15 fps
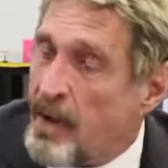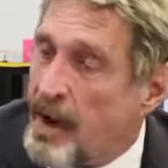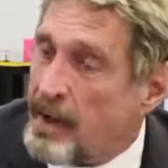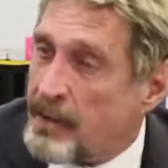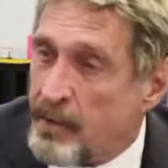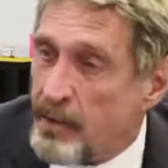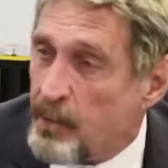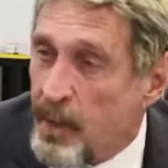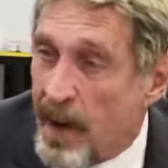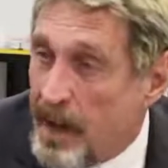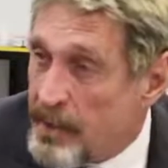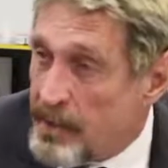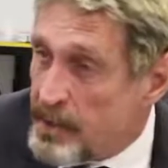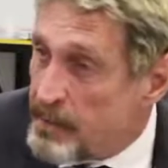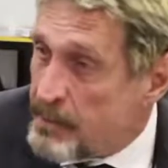trying to
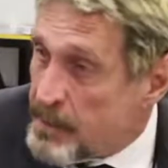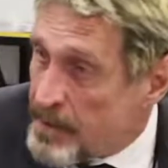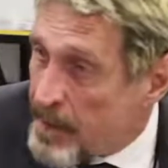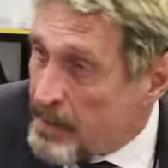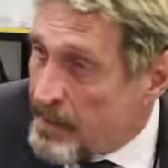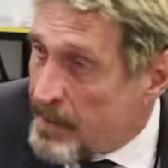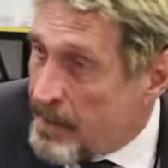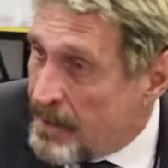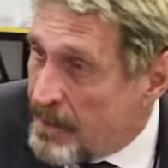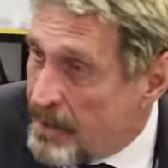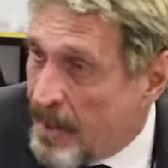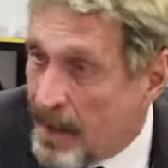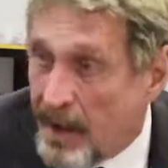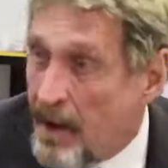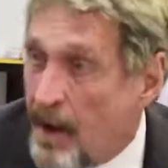ransom something,
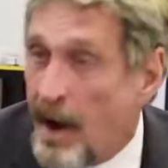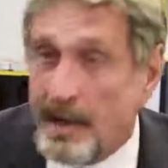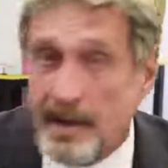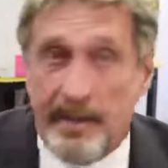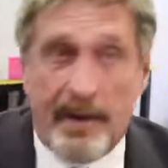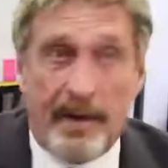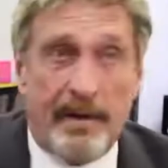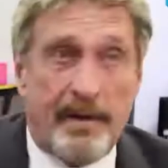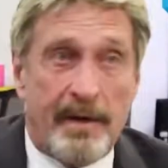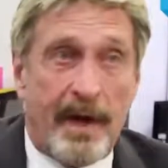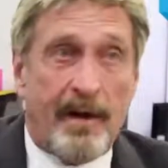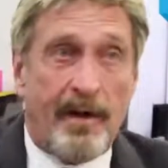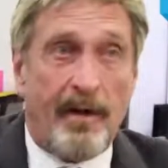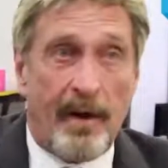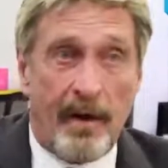like a hospital,
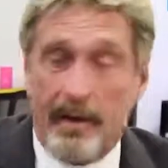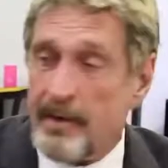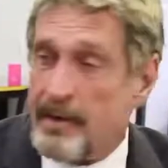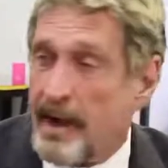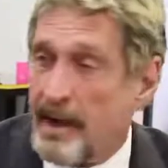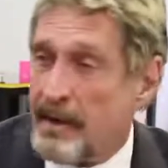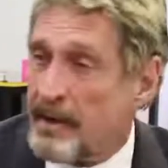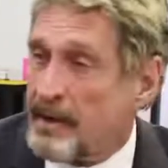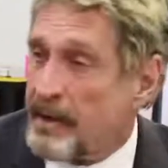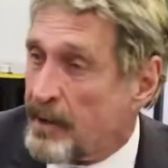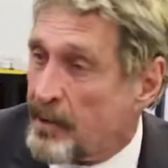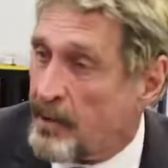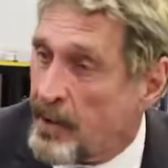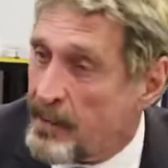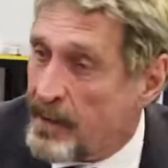take all their data
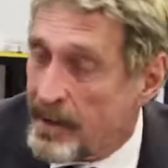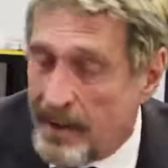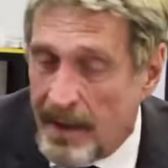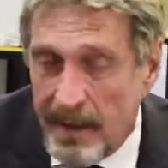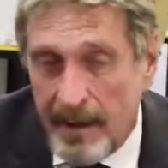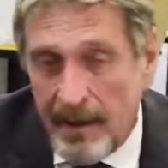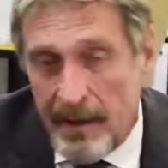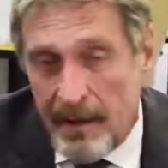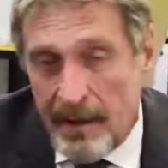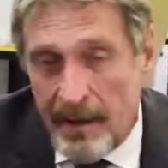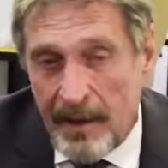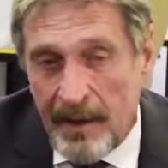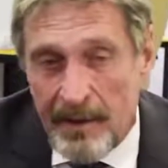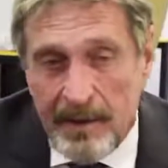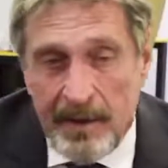and encrypt it,
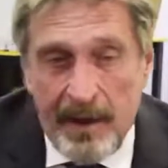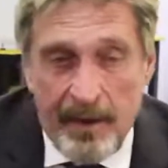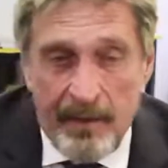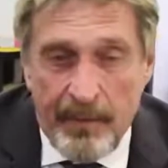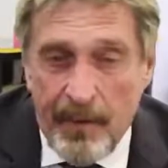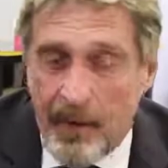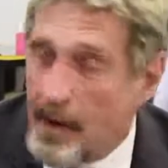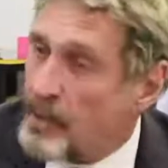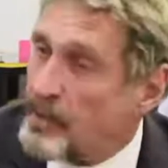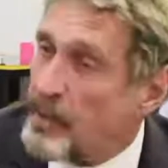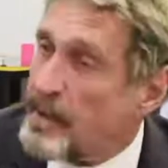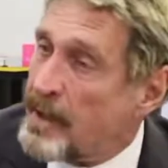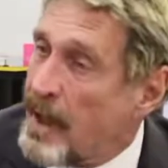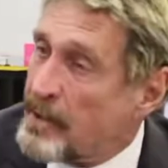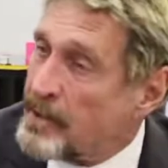and say for
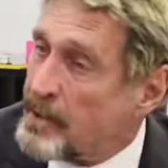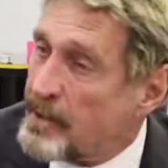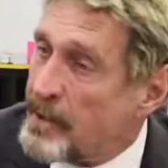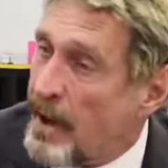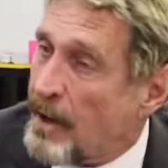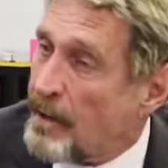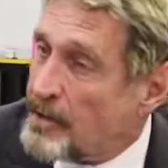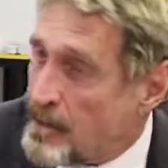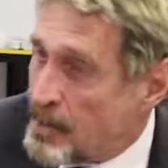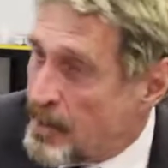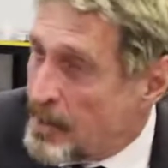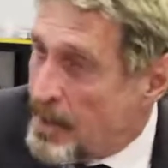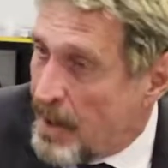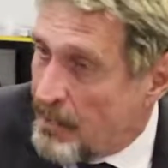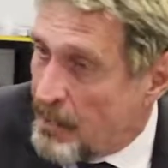$100,000 you
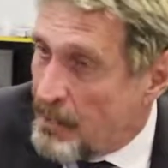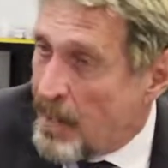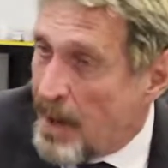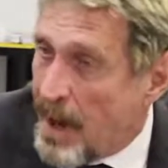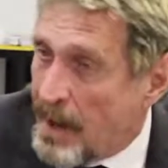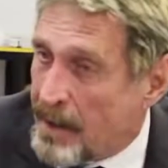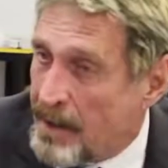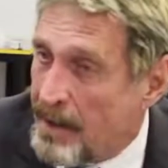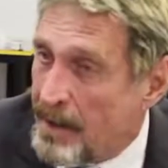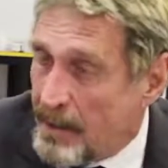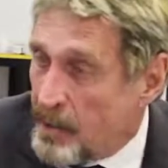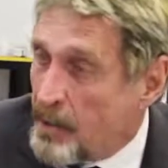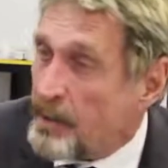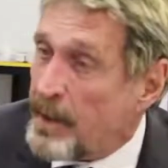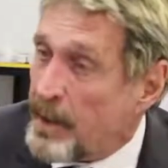can have it back.
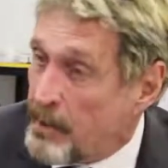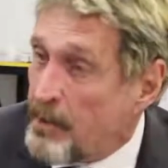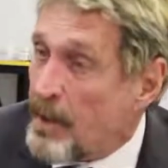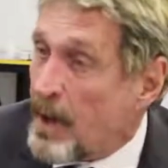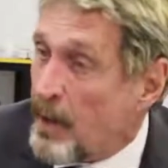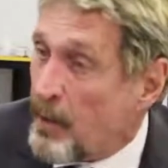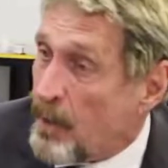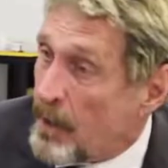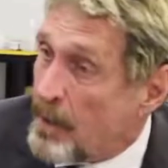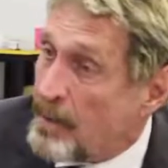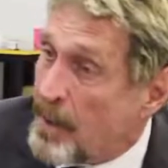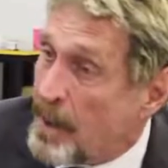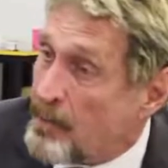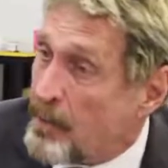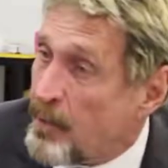You'll need malware
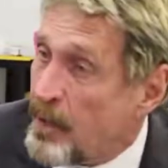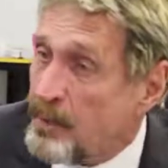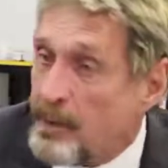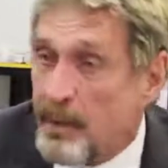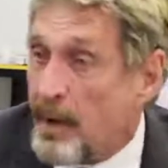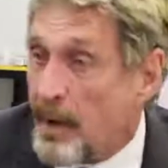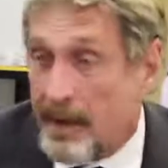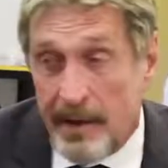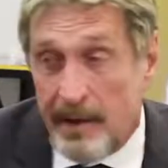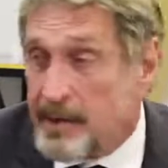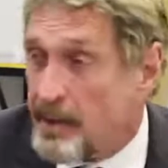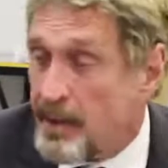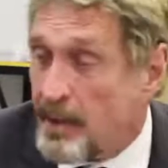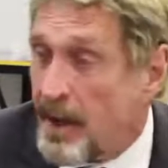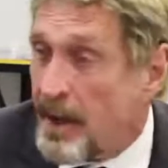at that point, but by then
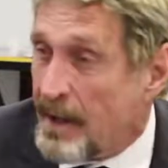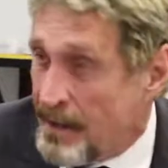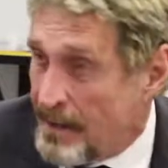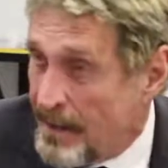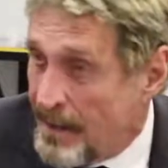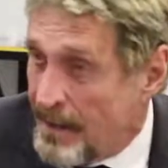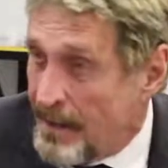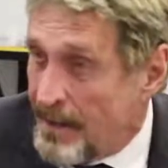it's too late.